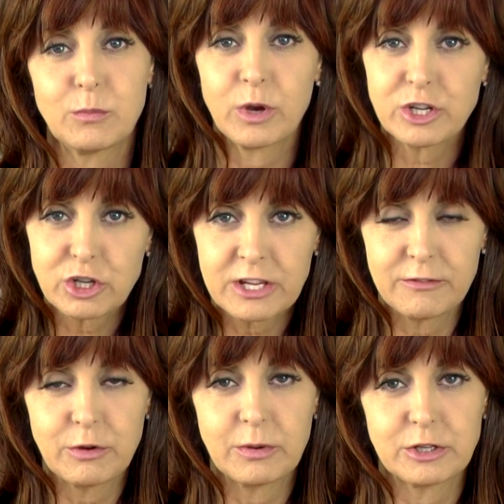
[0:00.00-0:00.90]
wanted to
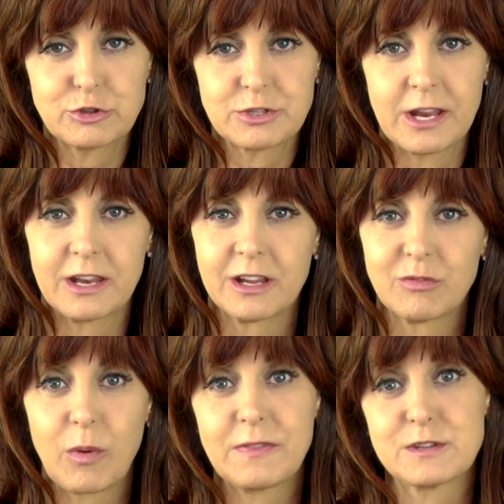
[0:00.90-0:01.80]
give you an understanding
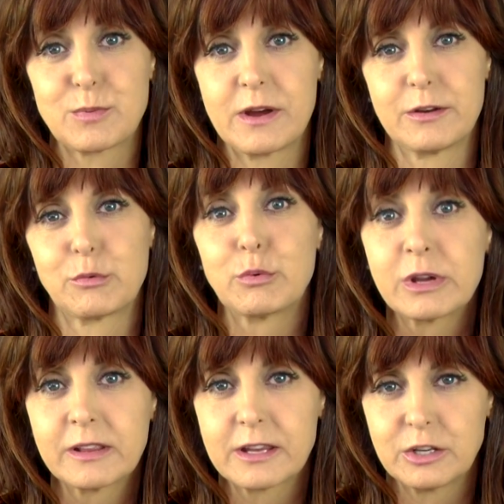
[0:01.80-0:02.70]
of what this product
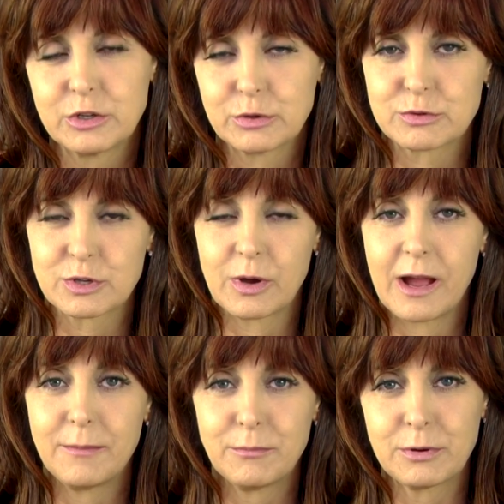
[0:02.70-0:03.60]
really can do. So
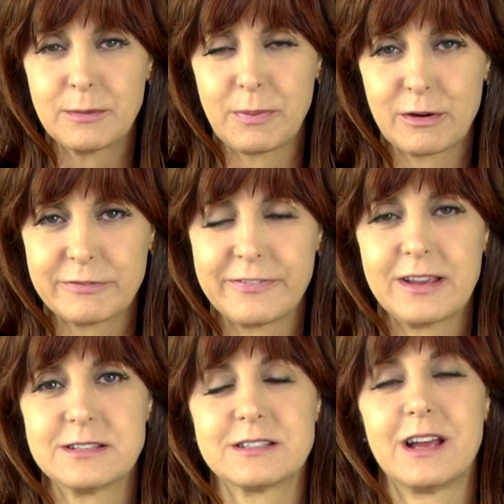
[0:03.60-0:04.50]
I'm pretty
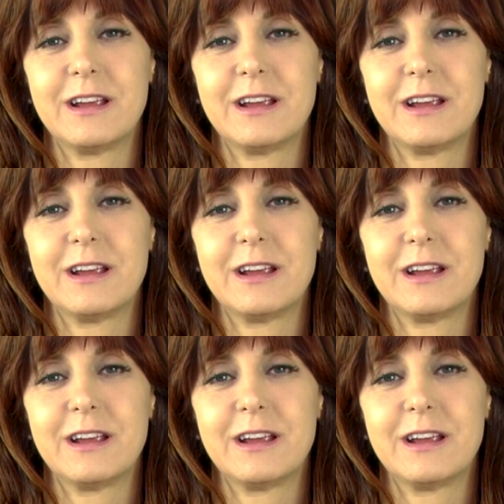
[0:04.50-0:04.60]
barefaced.